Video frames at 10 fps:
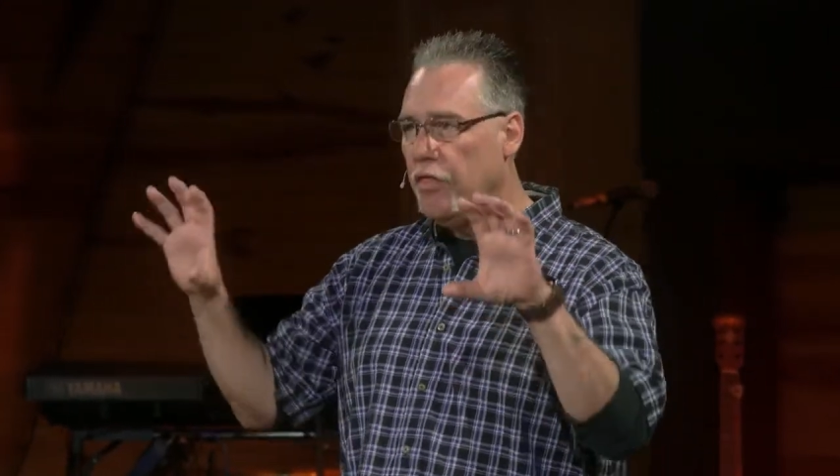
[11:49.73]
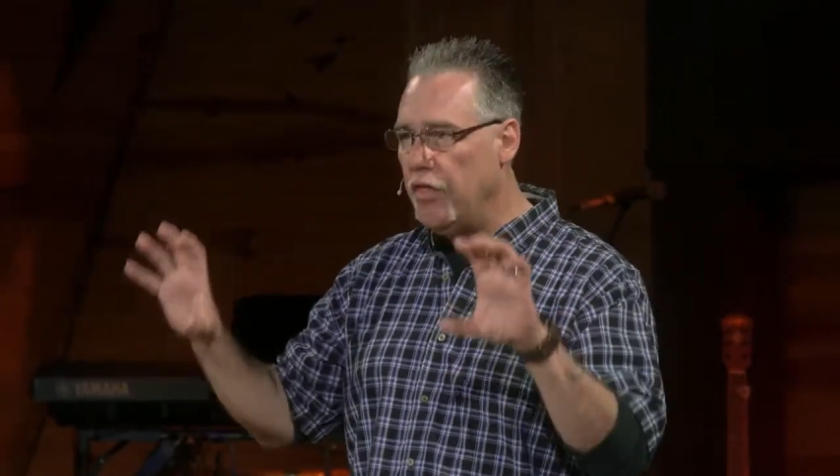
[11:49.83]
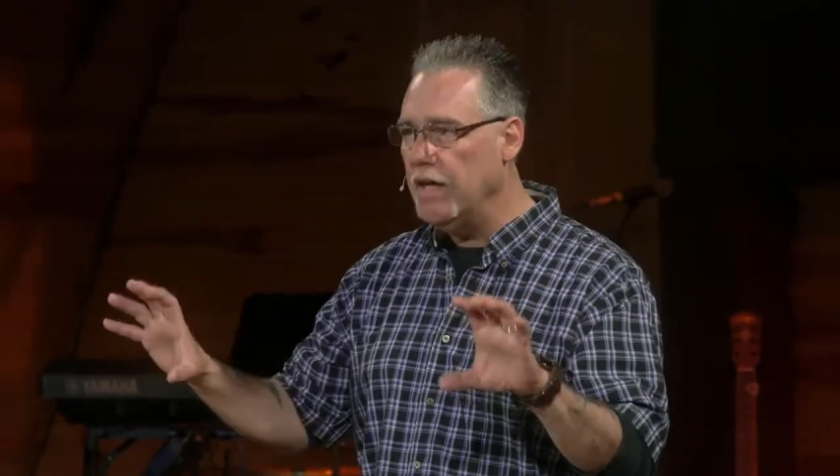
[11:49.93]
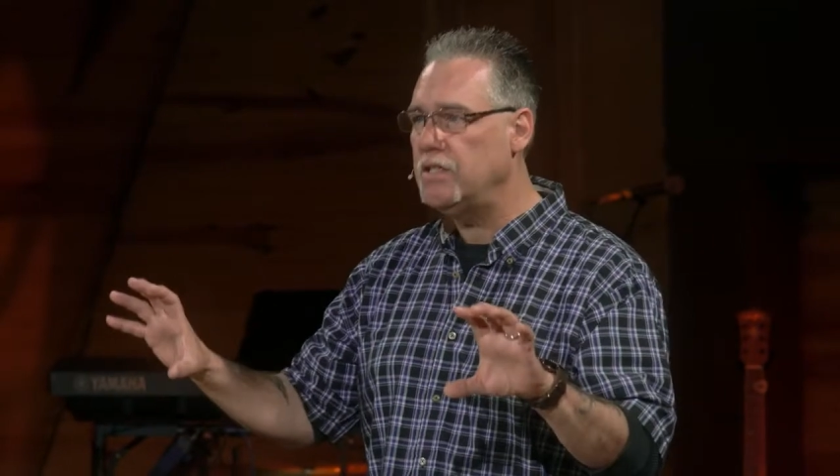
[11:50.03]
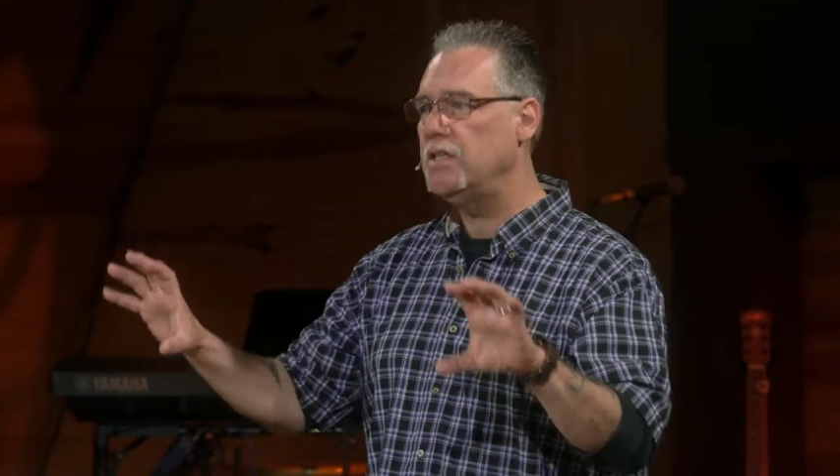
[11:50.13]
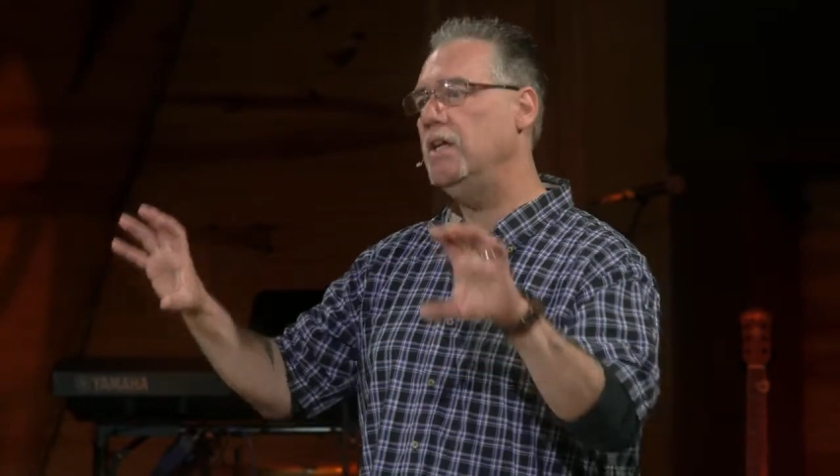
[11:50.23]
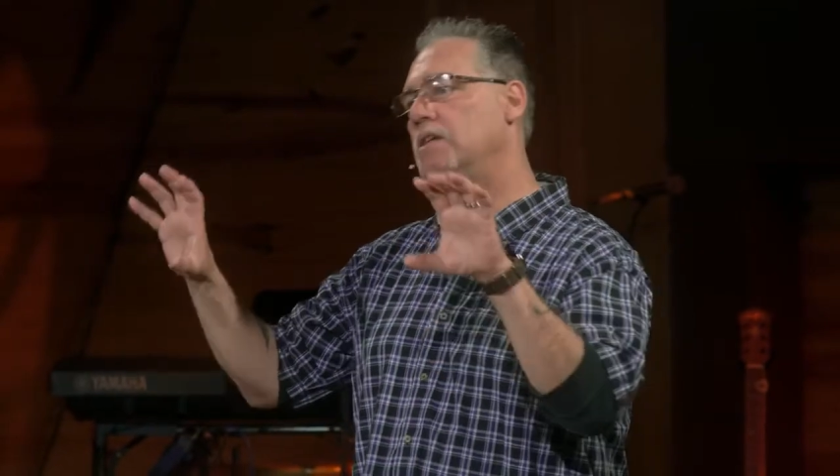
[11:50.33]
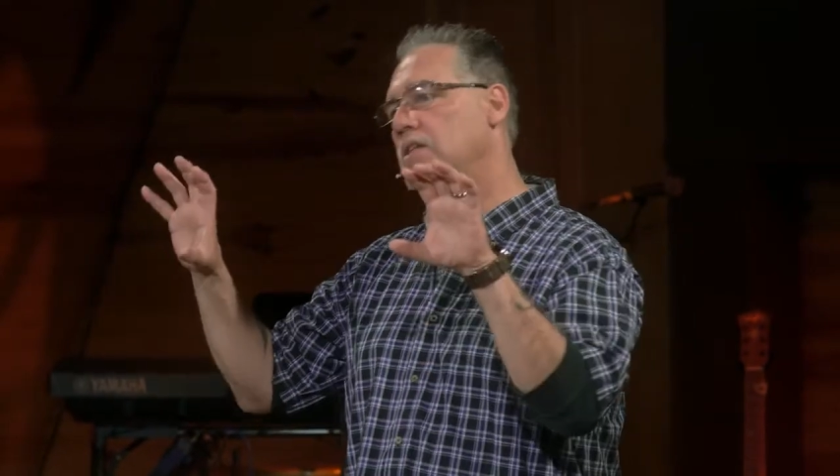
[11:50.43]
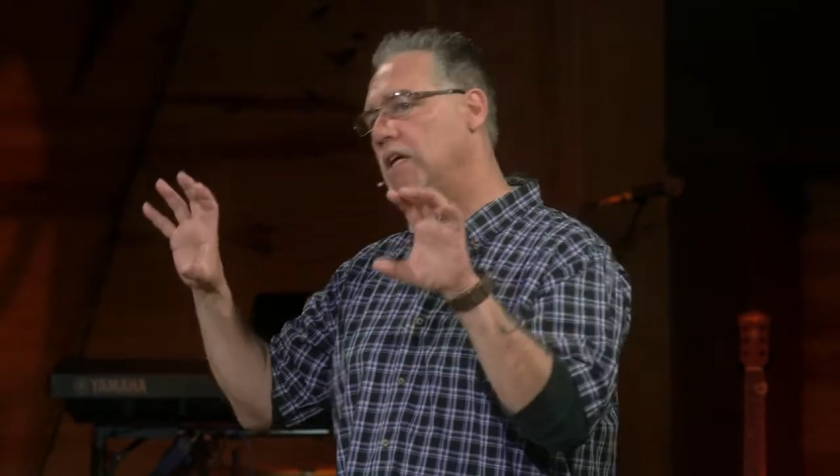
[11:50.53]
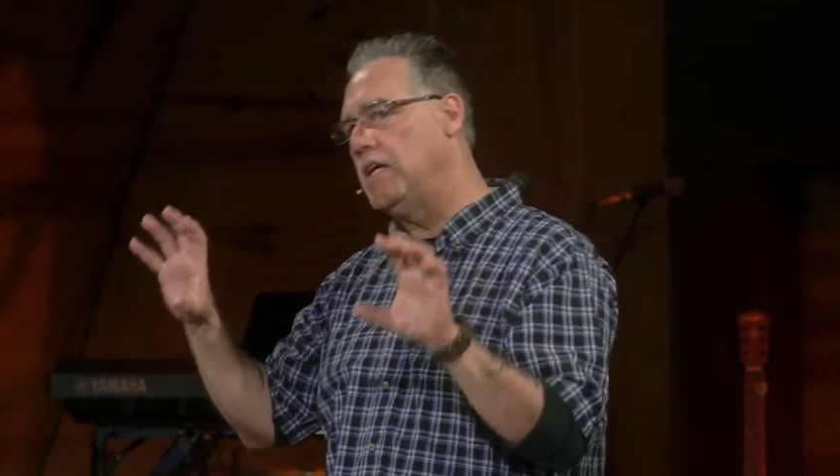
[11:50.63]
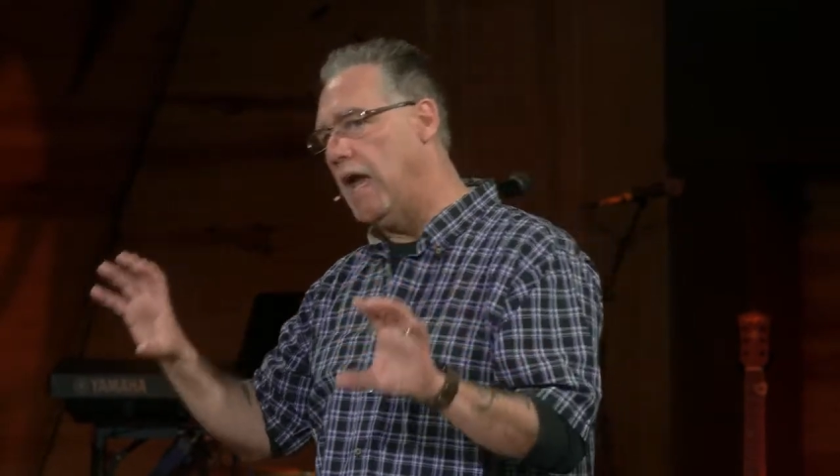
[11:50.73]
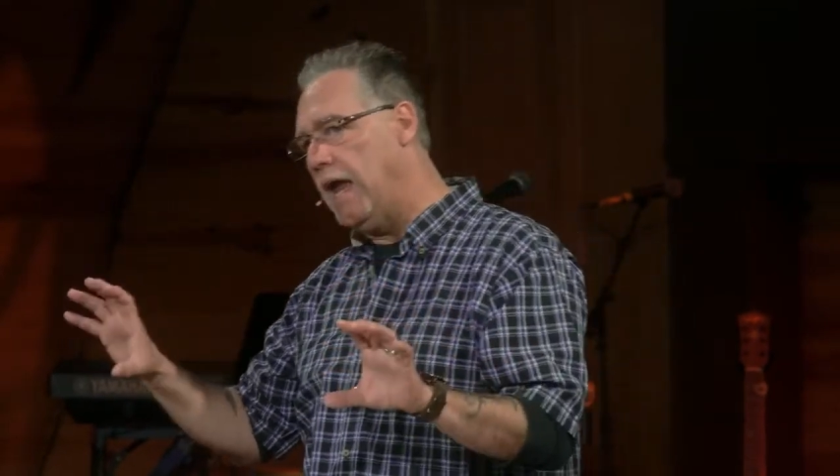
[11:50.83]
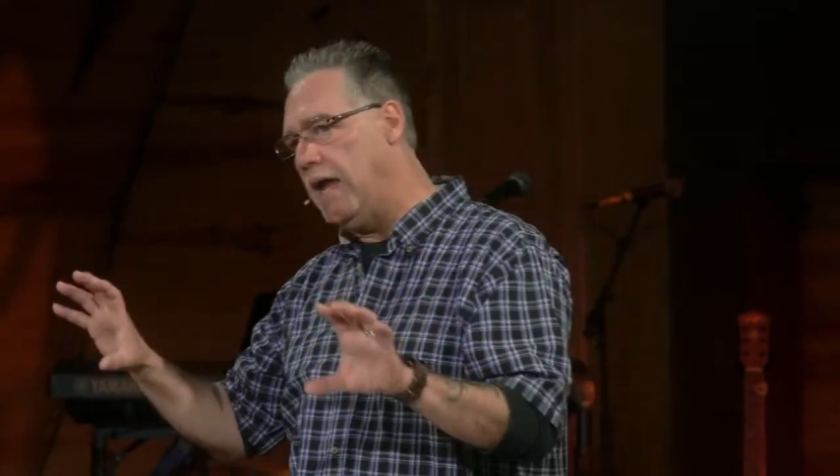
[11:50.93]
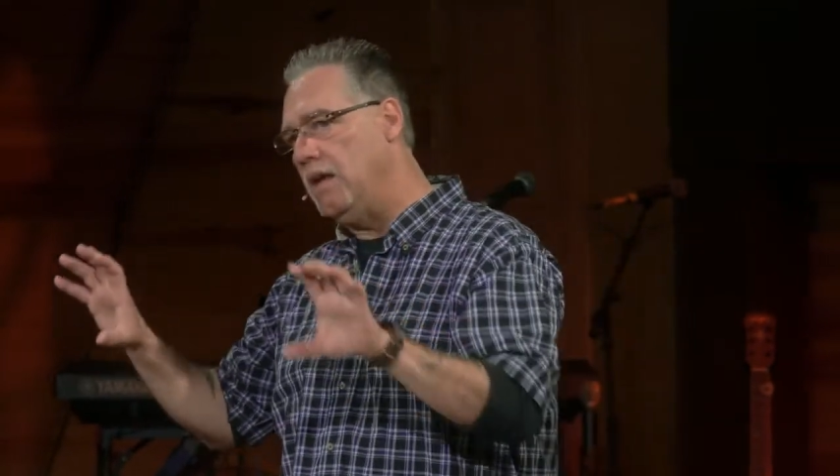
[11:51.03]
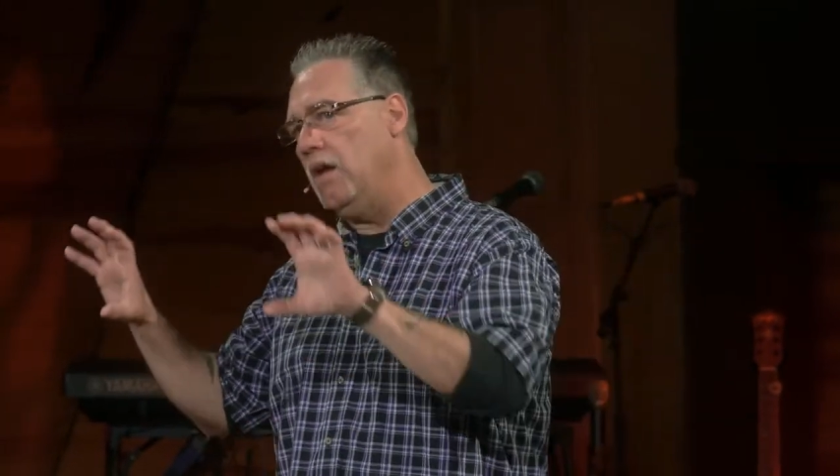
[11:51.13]
This is the
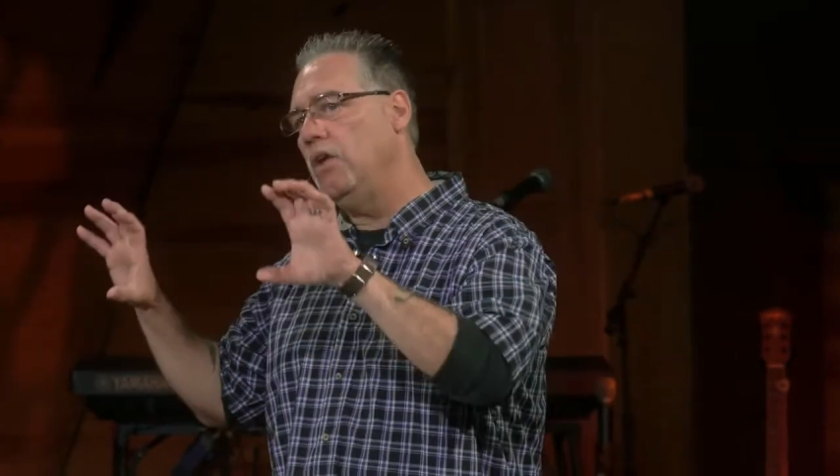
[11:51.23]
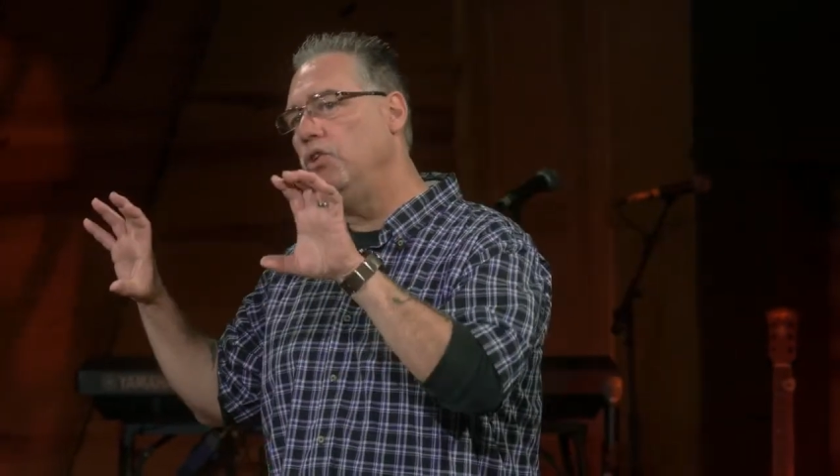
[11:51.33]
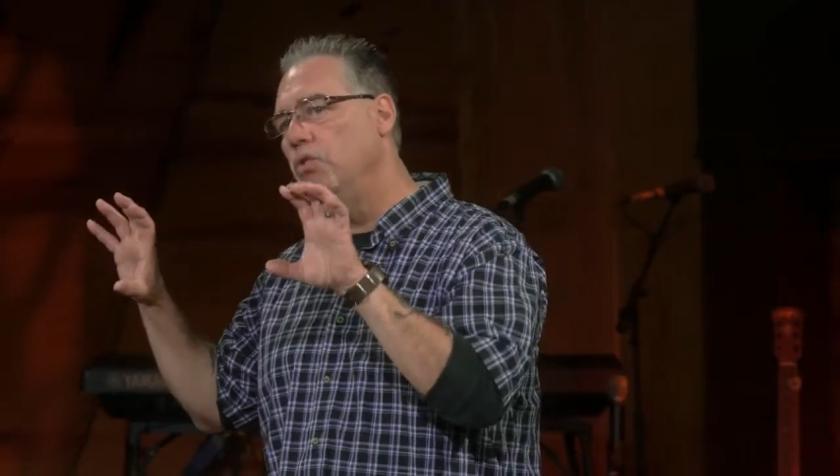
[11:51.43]
gain